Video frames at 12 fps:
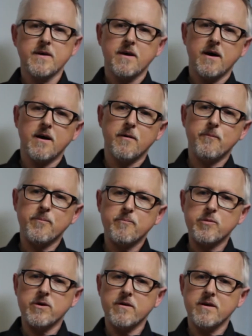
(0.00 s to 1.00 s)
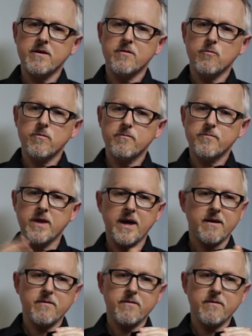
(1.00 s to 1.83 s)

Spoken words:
But yeah,